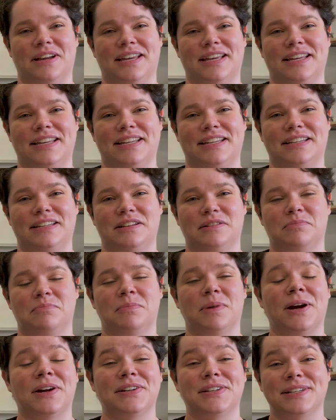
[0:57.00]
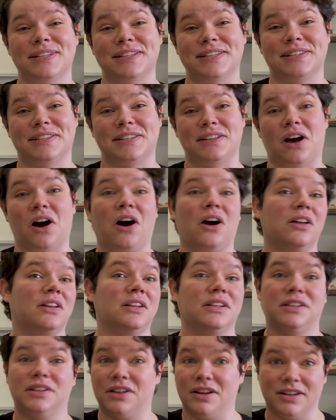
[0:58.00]
In marshes all
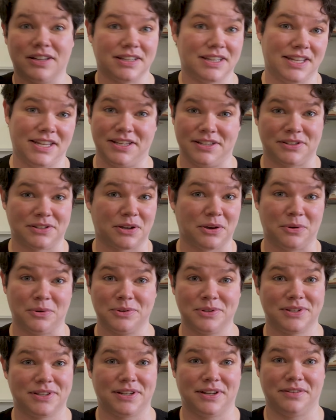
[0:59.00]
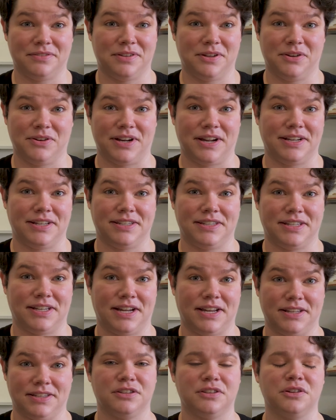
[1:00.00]
along the east coast of the United
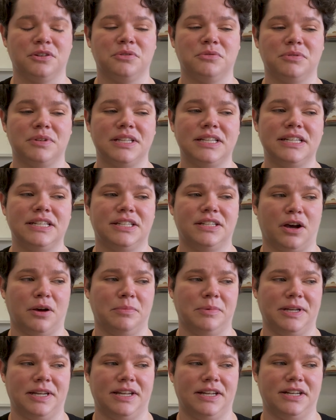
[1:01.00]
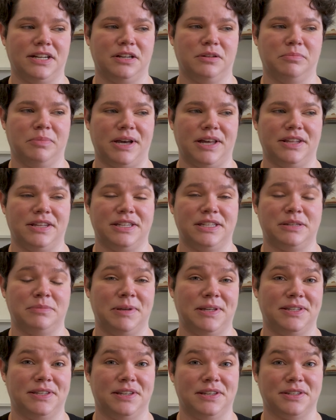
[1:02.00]
States, they're really dominated by the
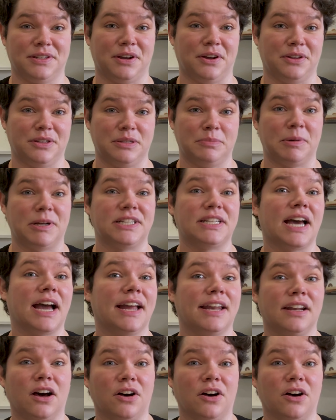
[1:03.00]
species called Spartina